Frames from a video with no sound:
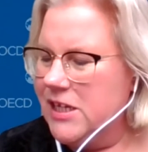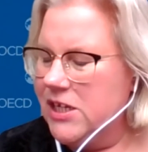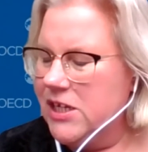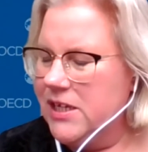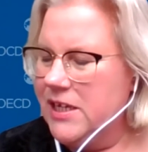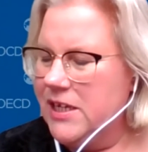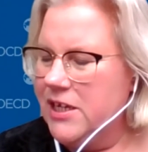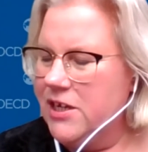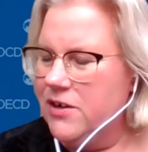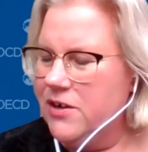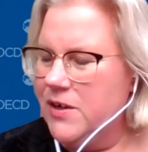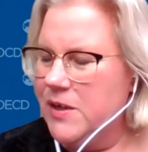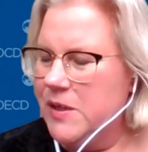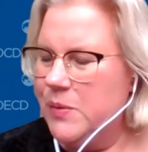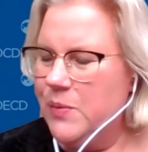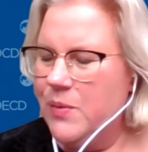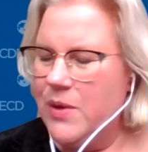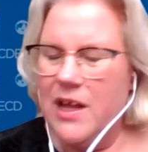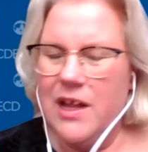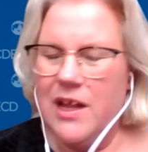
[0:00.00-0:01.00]
to hear as
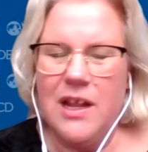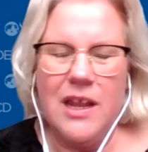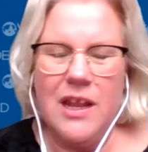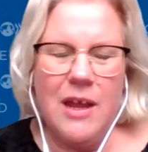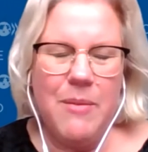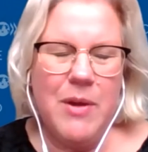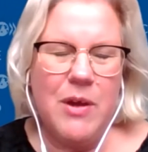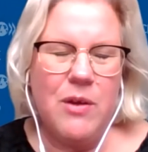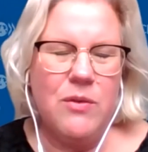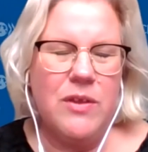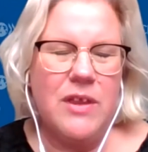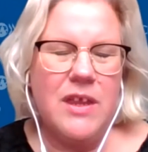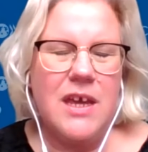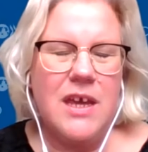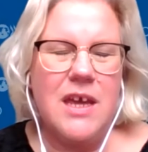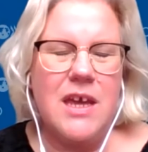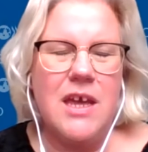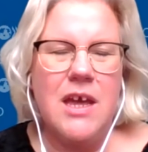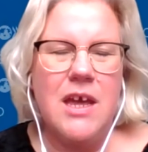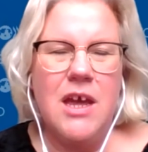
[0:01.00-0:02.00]
well about
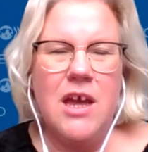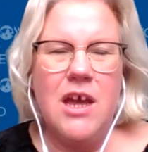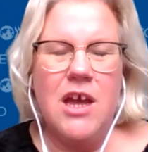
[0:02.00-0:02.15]
the